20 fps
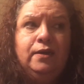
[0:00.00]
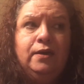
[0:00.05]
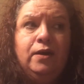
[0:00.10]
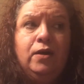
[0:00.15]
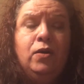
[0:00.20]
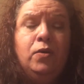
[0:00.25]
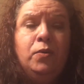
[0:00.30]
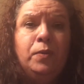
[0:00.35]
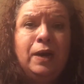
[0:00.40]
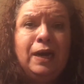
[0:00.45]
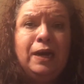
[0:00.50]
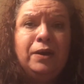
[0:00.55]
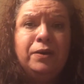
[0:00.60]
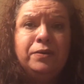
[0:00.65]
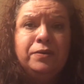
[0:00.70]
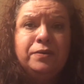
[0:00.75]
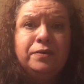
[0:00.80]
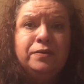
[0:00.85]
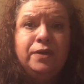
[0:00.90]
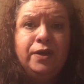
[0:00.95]
oh wow,
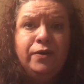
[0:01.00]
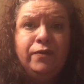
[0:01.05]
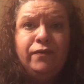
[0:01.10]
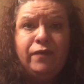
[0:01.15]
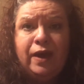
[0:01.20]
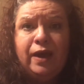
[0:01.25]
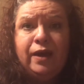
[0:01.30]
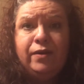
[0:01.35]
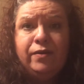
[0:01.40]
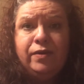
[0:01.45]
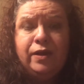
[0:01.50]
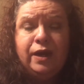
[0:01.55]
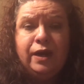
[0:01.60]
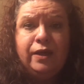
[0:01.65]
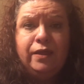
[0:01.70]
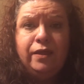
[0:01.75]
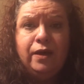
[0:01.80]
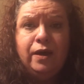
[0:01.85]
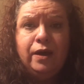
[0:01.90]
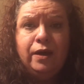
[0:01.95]
you're fatter than I
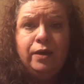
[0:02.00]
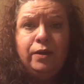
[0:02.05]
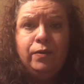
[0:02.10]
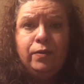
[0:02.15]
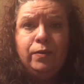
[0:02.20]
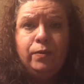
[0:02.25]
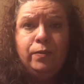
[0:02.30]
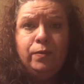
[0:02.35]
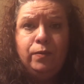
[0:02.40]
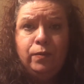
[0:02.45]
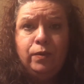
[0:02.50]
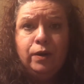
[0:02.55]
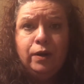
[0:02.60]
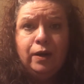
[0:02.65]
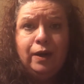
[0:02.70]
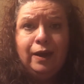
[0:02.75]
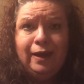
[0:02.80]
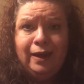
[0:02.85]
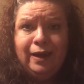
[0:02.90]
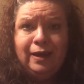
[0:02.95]
thought you
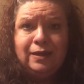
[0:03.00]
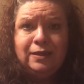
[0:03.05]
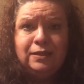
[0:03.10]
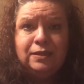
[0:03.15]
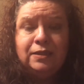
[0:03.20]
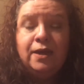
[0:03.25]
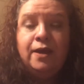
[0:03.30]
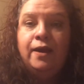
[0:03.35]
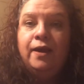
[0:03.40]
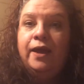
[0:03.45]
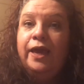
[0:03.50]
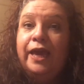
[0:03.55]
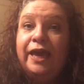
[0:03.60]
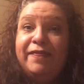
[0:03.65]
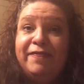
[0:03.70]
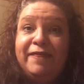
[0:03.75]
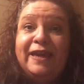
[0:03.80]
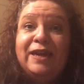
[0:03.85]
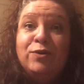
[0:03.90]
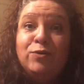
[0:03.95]
were, I guess.
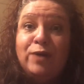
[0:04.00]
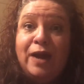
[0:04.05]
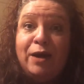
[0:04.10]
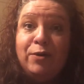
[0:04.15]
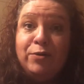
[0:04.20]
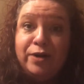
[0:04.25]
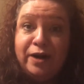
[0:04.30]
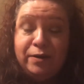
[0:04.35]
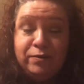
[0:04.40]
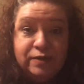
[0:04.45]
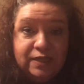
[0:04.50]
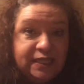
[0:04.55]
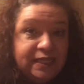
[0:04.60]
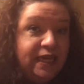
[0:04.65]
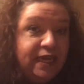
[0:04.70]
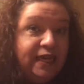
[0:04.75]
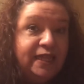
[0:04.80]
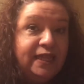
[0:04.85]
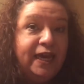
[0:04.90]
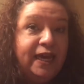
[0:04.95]
They don't out and out
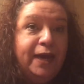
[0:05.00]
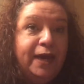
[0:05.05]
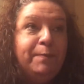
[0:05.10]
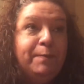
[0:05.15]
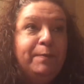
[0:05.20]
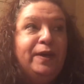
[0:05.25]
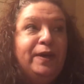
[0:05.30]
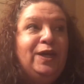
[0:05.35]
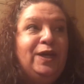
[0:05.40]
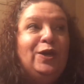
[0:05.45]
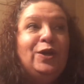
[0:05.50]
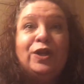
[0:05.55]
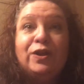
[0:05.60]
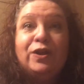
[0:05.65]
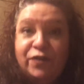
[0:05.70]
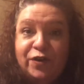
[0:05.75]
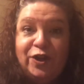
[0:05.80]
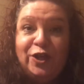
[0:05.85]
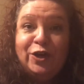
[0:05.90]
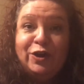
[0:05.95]
say that, but you
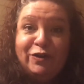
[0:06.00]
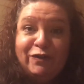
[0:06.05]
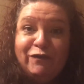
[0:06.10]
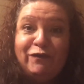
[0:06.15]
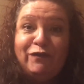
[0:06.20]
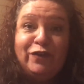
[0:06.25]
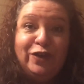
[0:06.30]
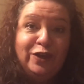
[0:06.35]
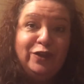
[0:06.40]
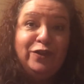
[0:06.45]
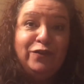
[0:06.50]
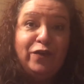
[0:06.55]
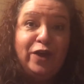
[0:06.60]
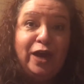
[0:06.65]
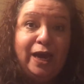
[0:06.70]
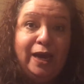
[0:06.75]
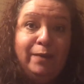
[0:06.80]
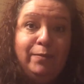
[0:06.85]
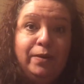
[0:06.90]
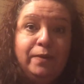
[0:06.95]
can feel the
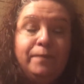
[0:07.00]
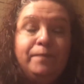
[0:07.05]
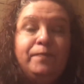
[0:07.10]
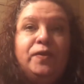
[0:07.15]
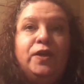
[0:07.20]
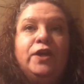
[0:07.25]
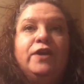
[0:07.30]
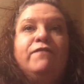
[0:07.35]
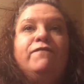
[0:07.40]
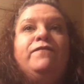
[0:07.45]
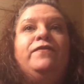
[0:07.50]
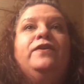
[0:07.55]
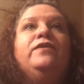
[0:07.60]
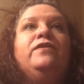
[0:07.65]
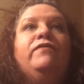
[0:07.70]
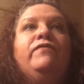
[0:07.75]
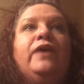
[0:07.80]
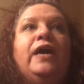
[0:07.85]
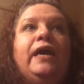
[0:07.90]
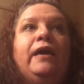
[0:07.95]
vibe. You can feel
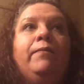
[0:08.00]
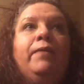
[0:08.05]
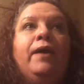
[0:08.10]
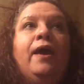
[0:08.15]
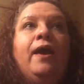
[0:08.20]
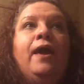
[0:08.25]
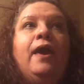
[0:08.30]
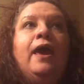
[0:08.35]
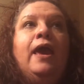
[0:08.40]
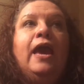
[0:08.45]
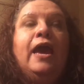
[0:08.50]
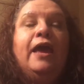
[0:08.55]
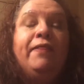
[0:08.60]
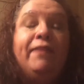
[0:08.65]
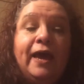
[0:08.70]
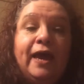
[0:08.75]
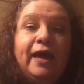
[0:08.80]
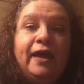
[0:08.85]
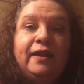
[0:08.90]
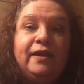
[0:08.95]
the vibe. And
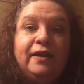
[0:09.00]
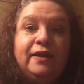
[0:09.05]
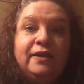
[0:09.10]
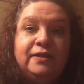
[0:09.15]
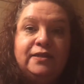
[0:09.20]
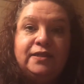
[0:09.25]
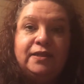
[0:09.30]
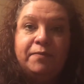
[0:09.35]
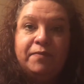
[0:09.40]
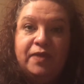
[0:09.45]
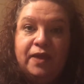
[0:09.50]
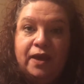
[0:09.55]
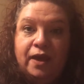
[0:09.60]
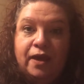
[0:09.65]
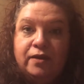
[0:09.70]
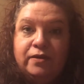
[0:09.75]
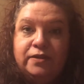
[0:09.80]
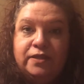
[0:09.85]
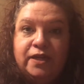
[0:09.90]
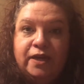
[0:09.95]
that is something
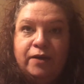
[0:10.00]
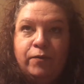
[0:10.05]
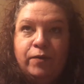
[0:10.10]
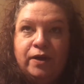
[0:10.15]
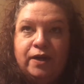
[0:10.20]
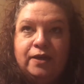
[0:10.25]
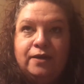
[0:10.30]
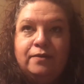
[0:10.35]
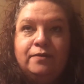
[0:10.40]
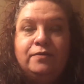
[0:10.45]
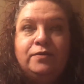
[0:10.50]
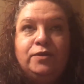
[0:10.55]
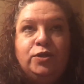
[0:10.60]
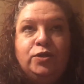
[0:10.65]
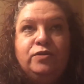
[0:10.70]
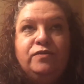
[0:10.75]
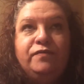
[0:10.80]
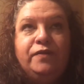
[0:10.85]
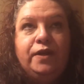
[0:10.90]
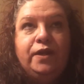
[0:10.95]
else I want to
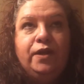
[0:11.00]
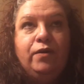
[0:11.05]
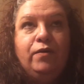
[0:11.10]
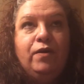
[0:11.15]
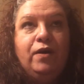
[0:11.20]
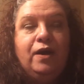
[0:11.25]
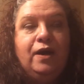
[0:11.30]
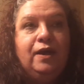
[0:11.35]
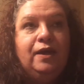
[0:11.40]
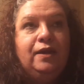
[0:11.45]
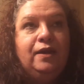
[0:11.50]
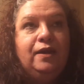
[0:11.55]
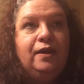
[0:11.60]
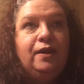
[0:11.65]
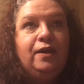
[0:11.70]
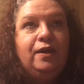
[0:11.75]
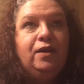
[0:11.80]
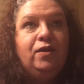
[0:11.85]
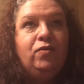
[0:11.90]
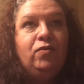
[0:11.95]
do a video on,
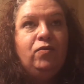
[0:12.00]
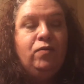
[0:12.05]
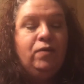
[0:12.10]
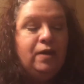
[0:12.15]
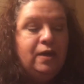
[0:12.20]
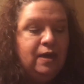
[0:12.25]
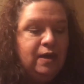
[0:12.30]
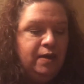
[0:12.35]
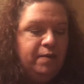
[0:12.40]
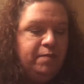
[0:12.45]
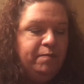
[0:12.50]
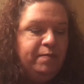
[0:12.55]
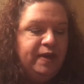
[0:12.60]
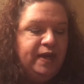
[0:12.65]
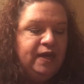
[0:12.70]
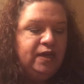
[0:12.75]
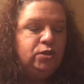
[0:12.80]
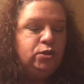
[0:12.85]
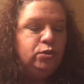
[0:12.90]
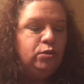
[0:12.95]
you know,
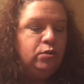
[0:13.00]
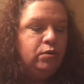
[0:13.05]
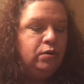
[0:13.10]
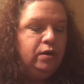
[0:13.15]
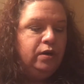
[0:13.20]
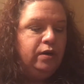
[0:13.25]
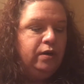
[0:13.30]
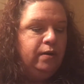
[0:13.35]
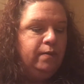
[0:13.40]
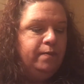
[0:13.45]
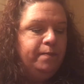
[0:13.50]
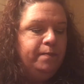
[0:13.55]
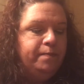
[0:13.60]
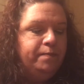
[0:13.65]
being torn